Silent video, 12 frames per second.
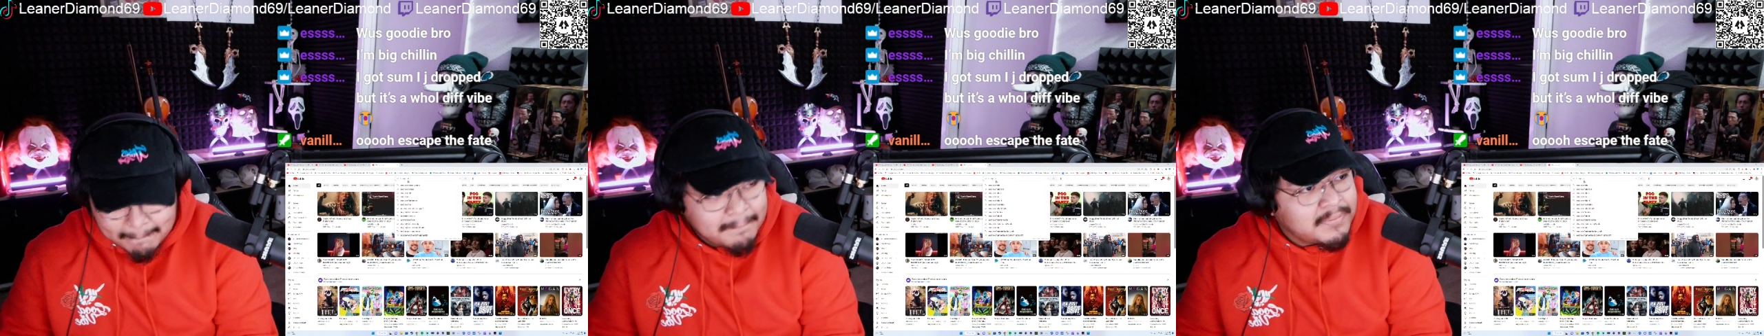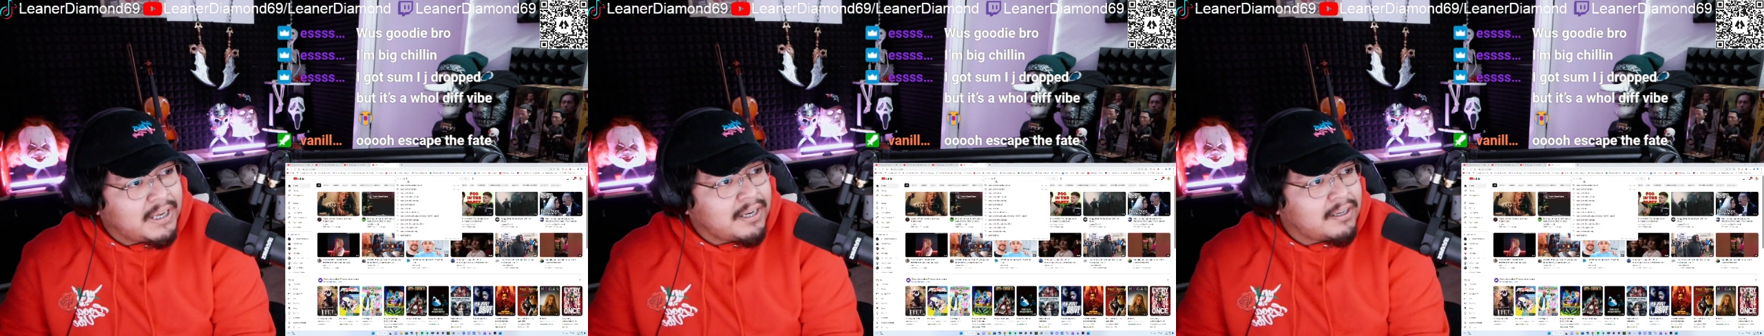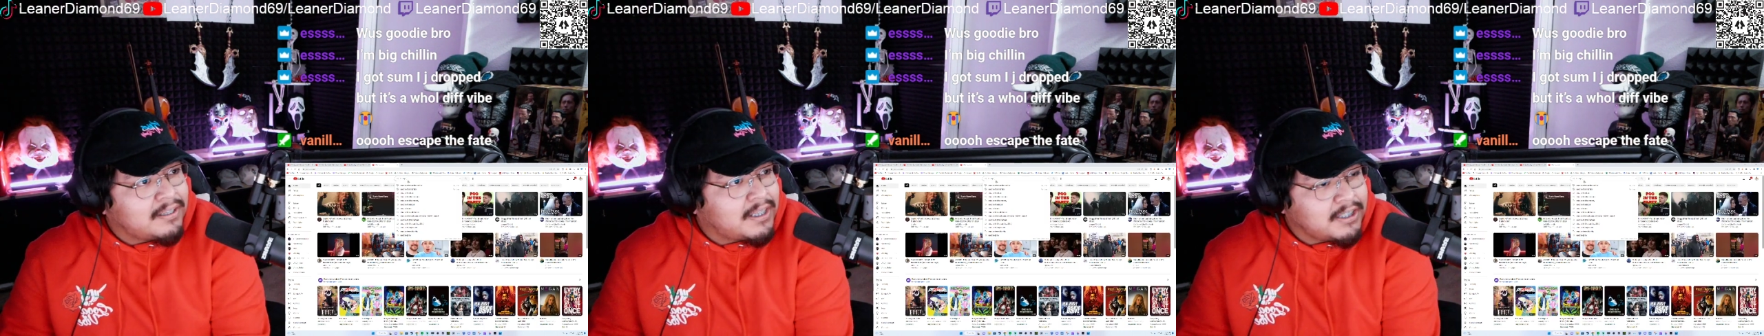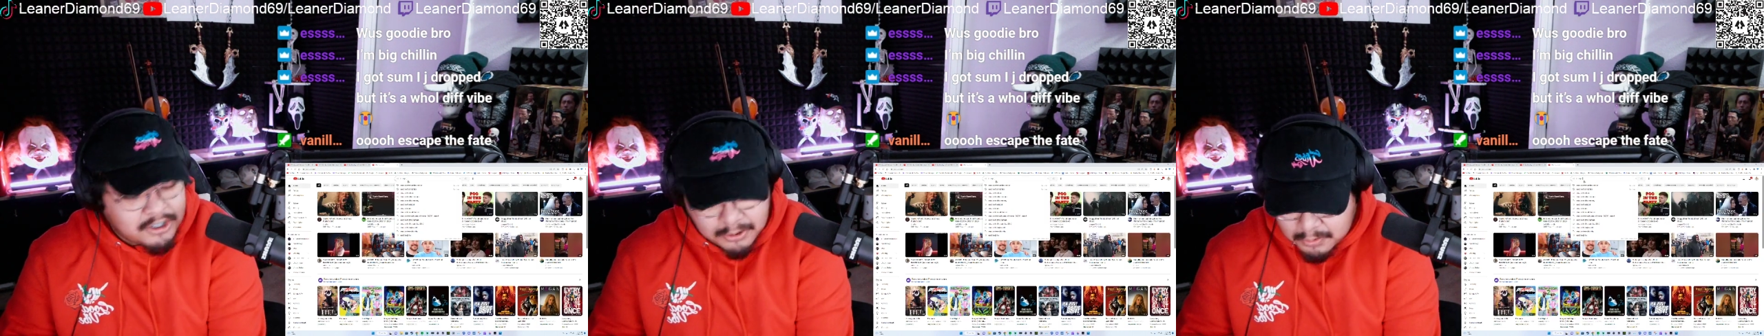They
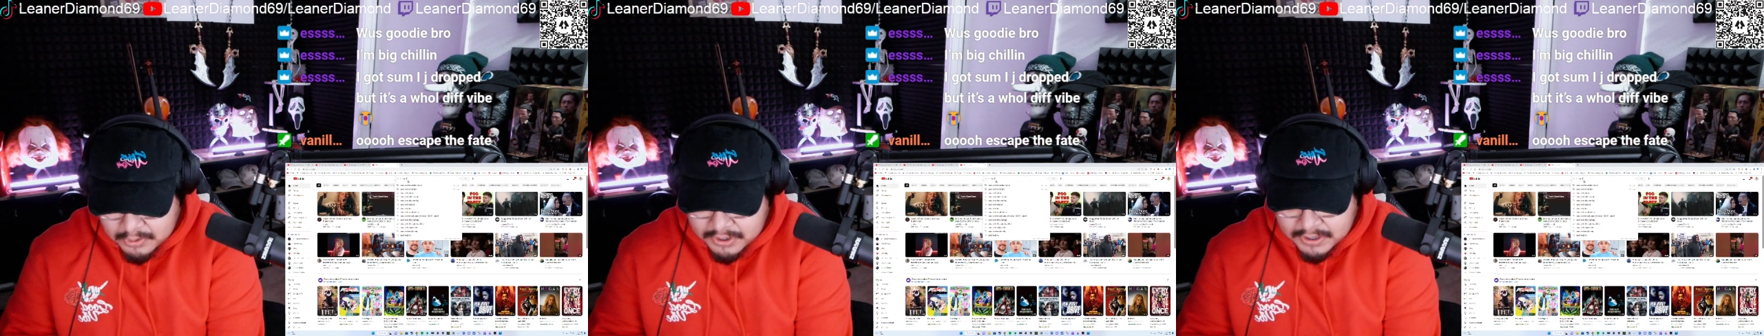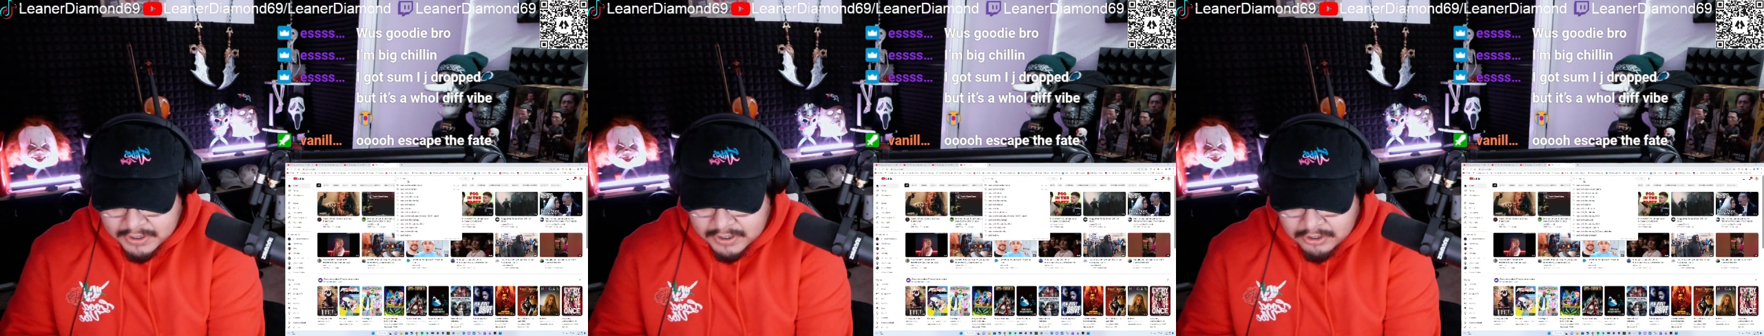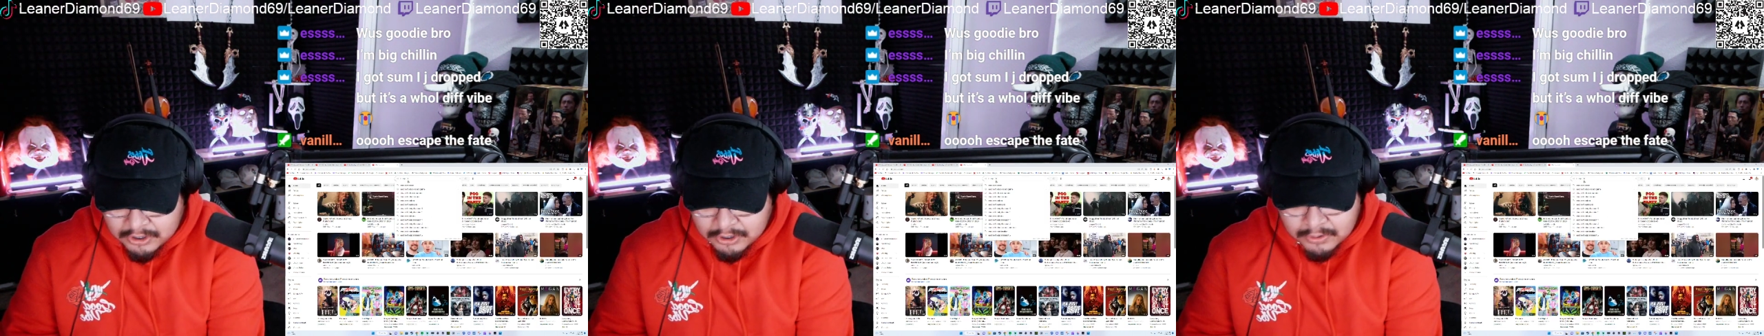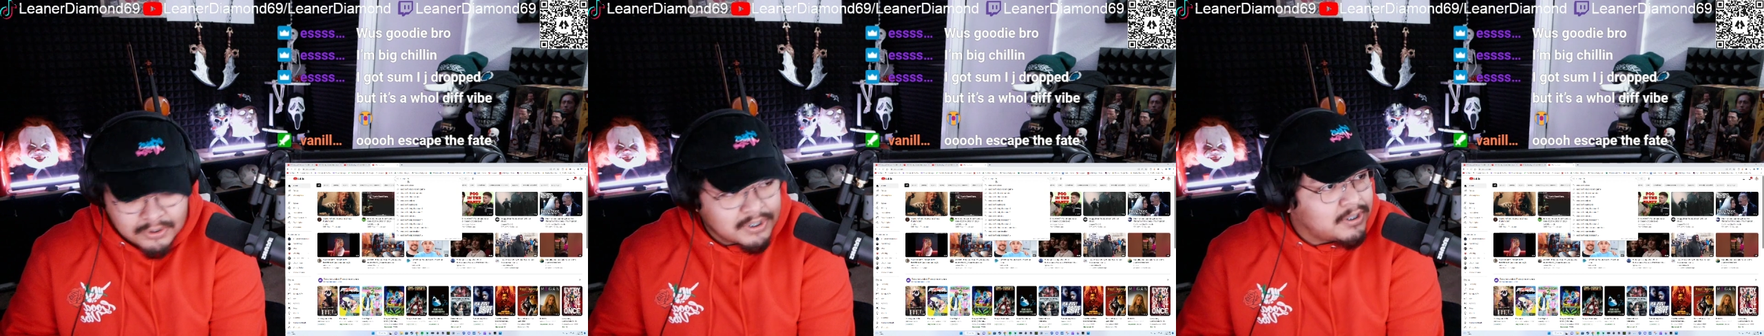they just released a
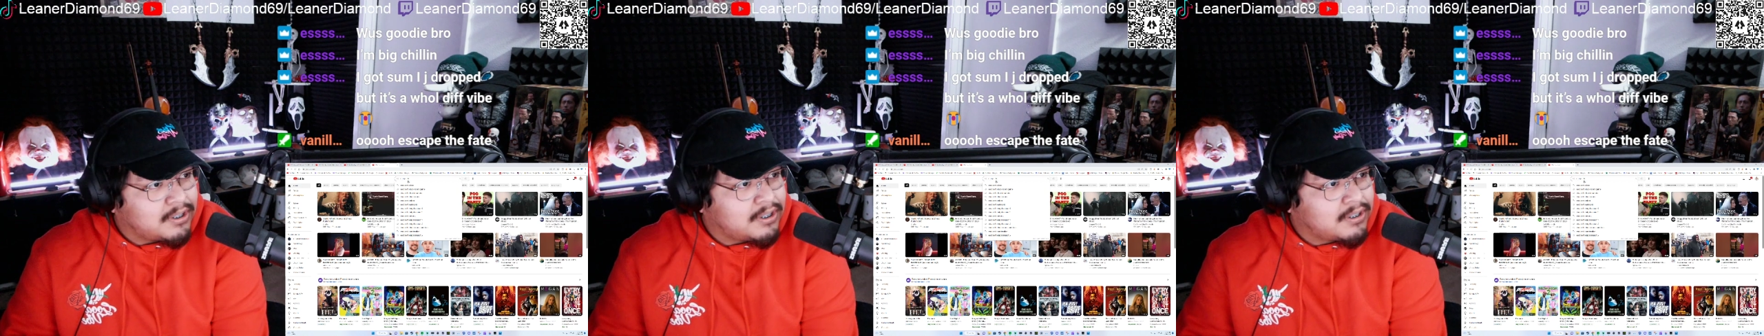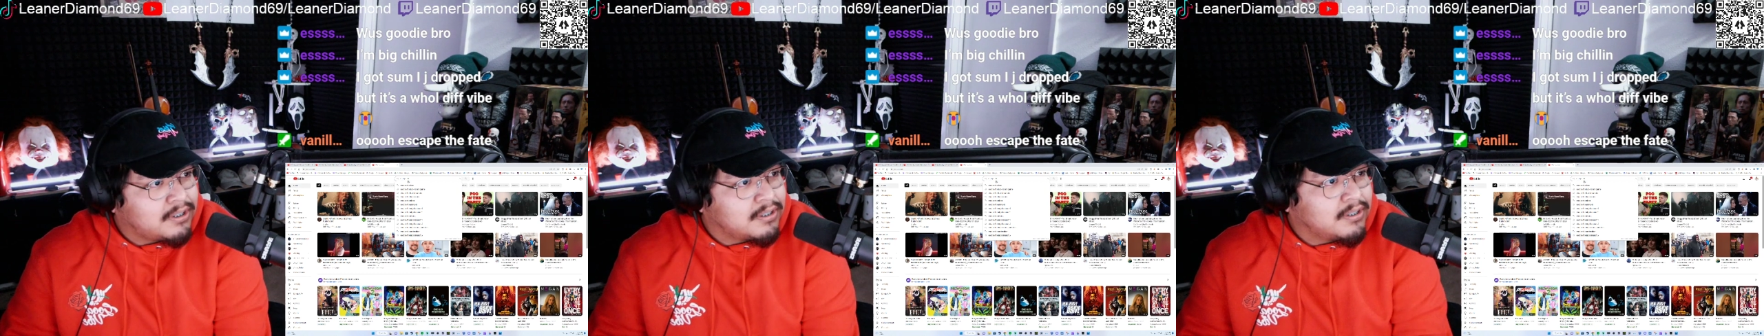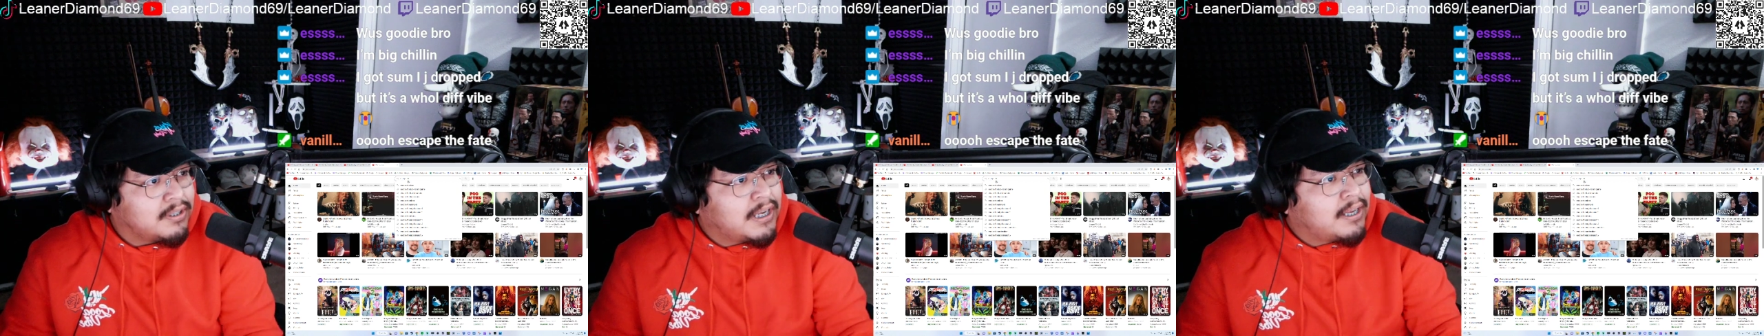new song.